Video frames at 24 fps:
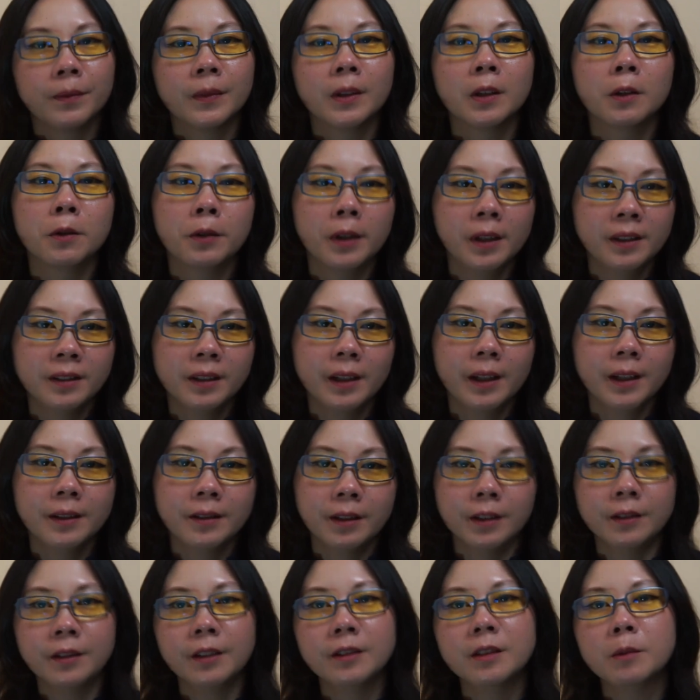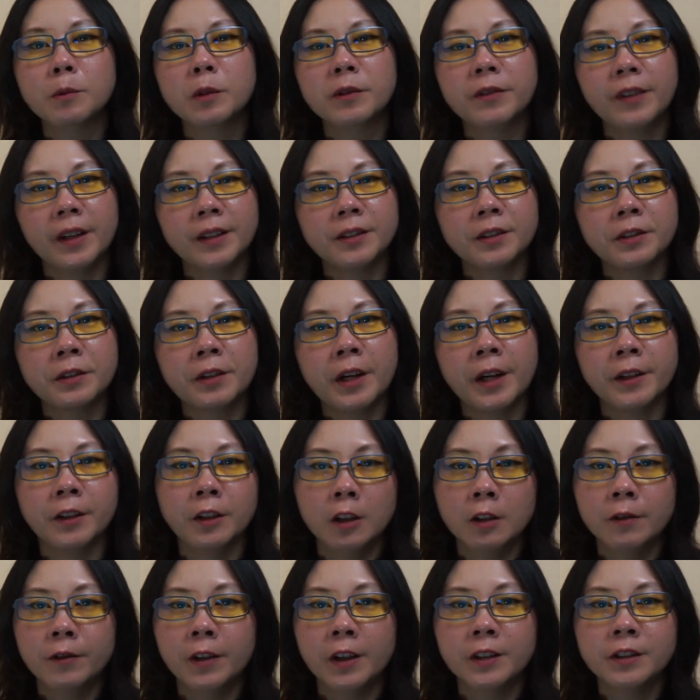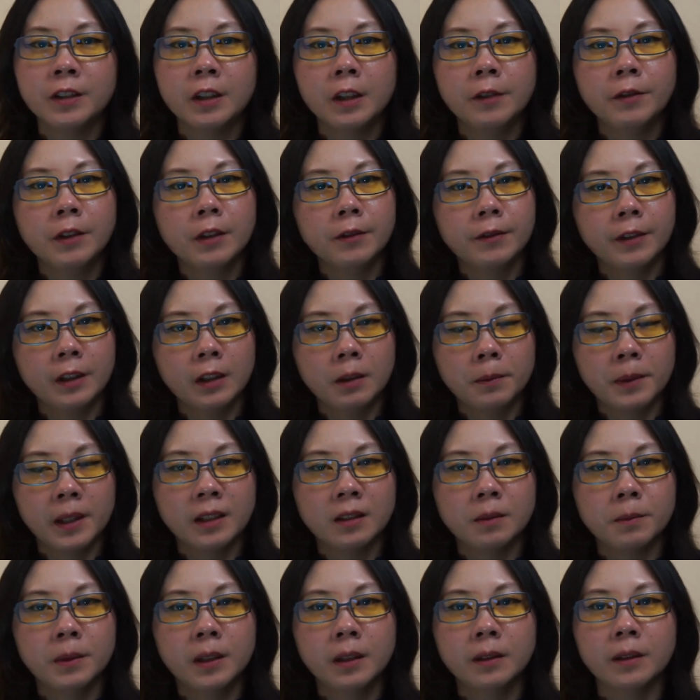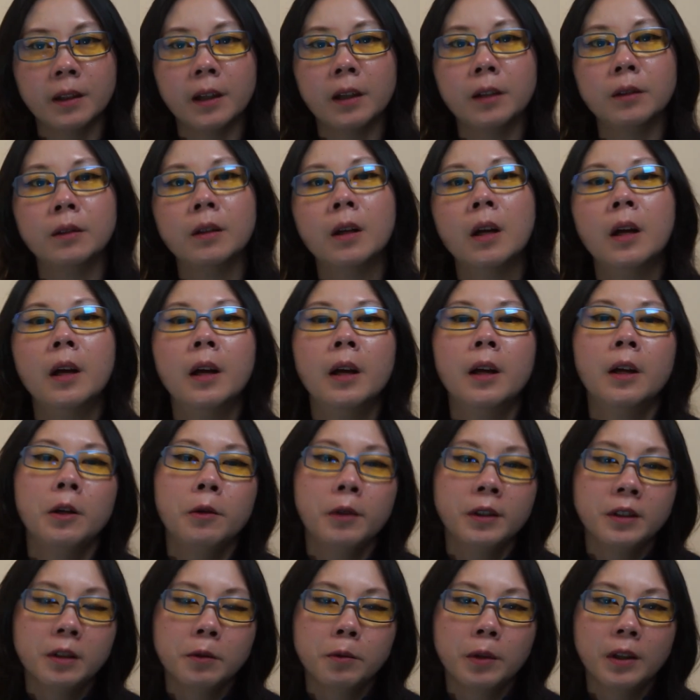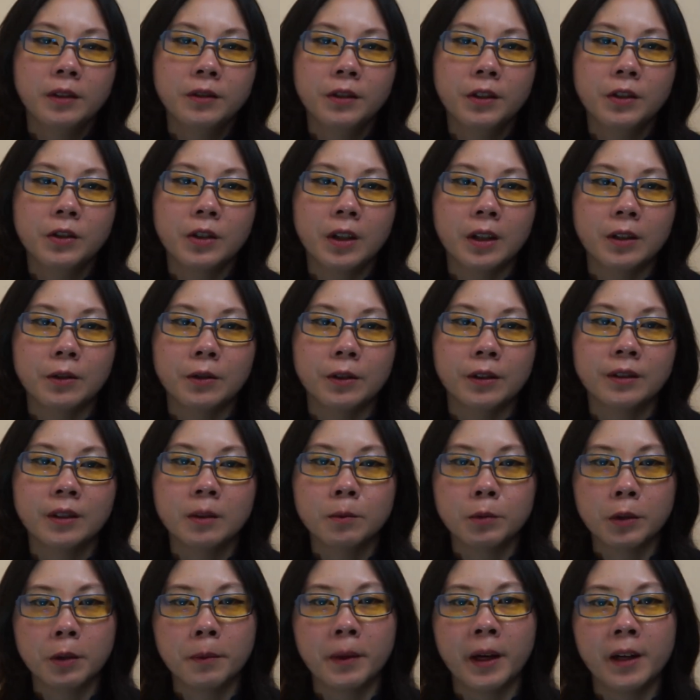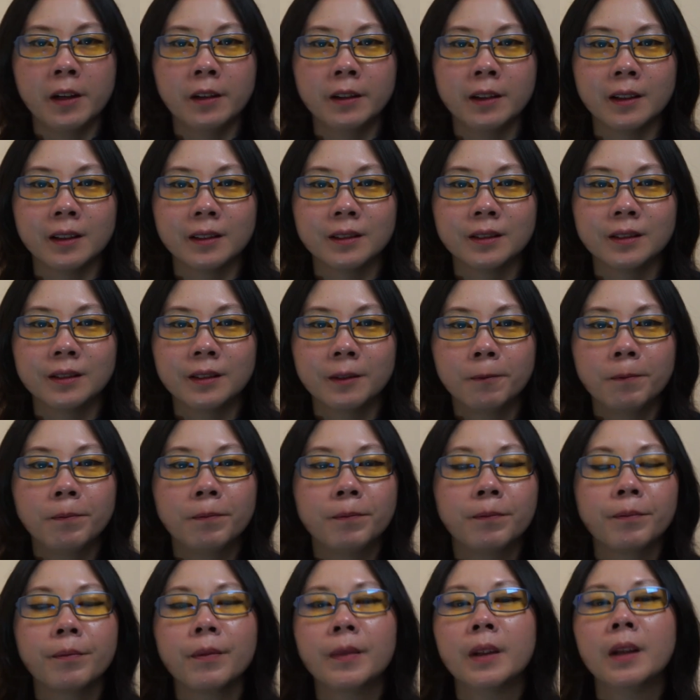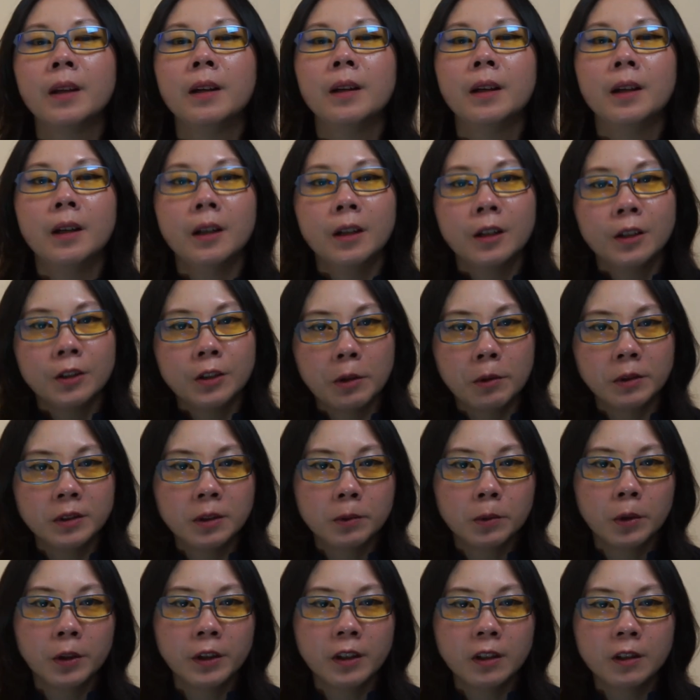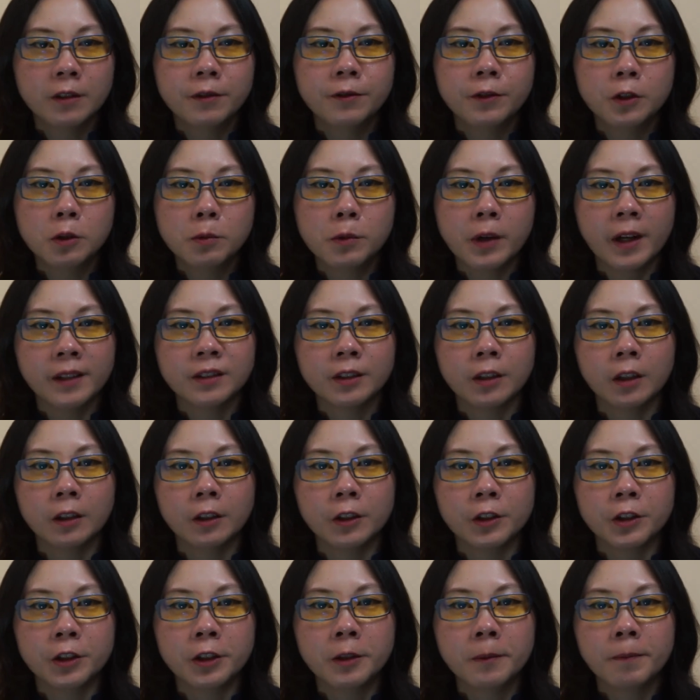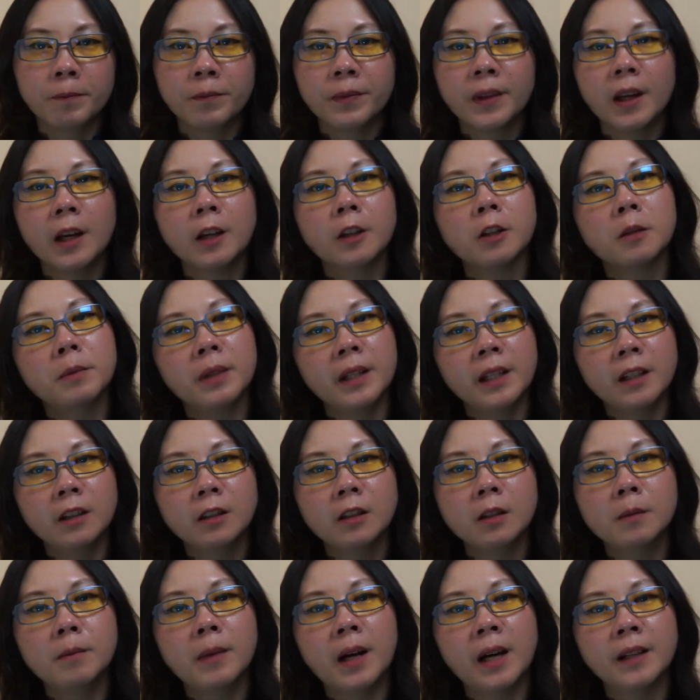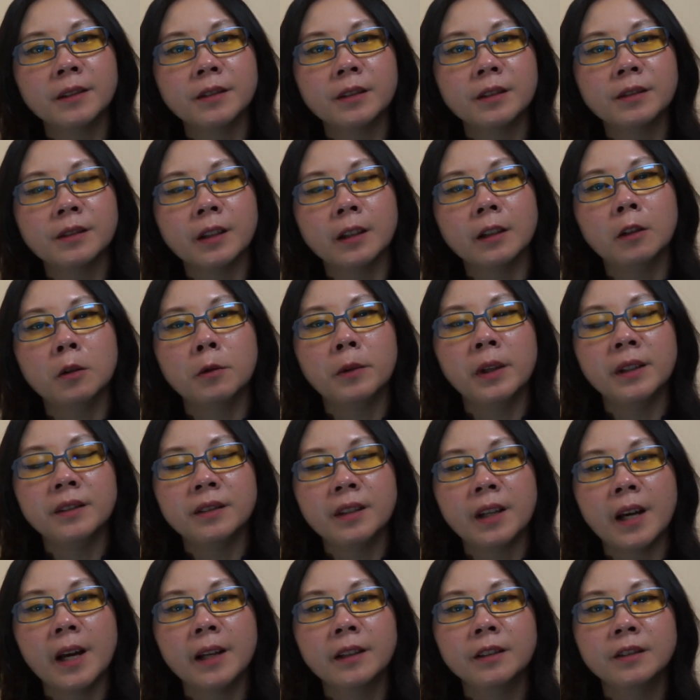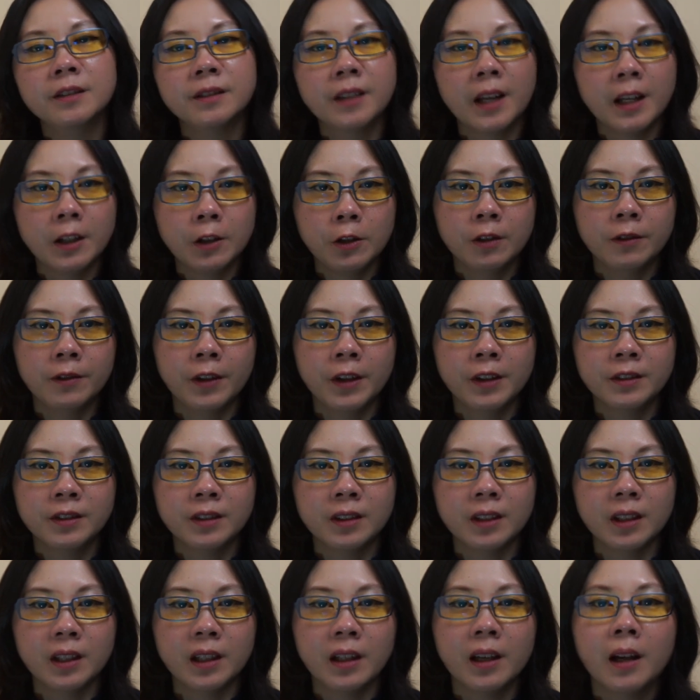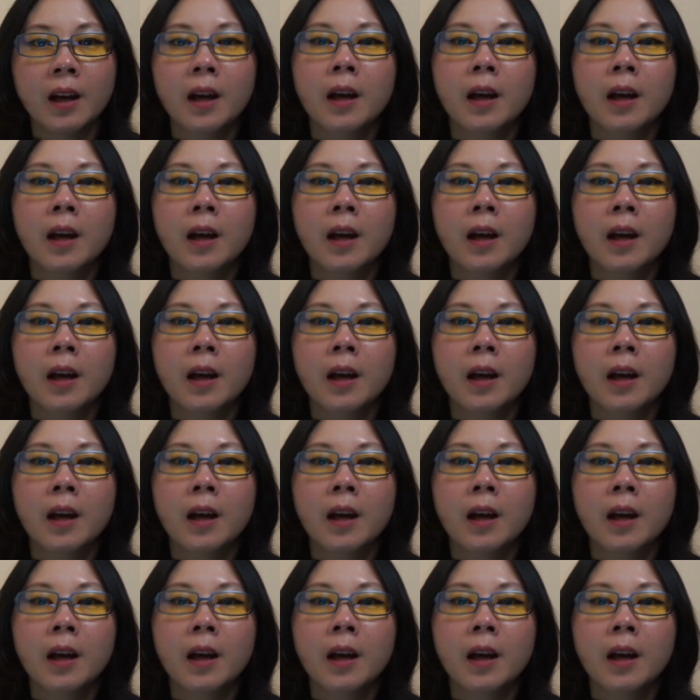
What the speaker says: Kriza is an assistant professor at the University of the Philippines Mindanao who has a research interest in probiotics. She was awarded a Fulbright scholarship and completed her master's at Louisiana State University,